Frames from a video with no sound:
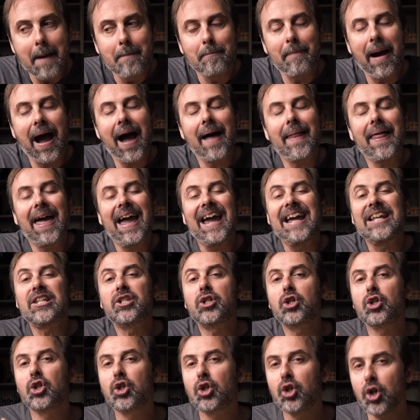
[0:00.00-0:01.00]
But as
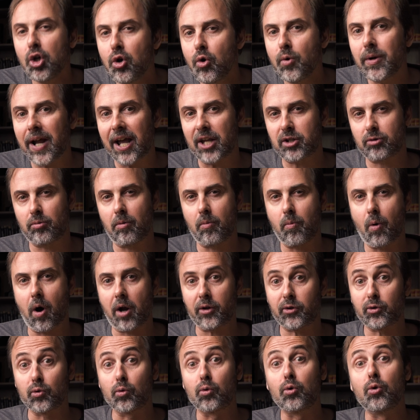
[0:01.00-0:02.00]
soon as we
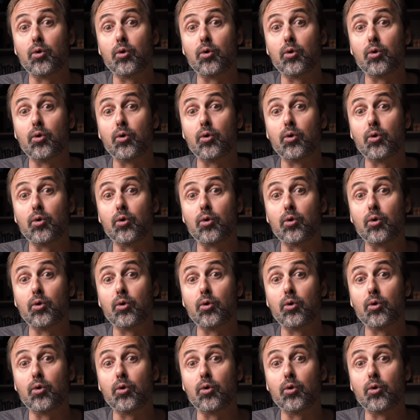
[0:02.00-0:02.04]
want to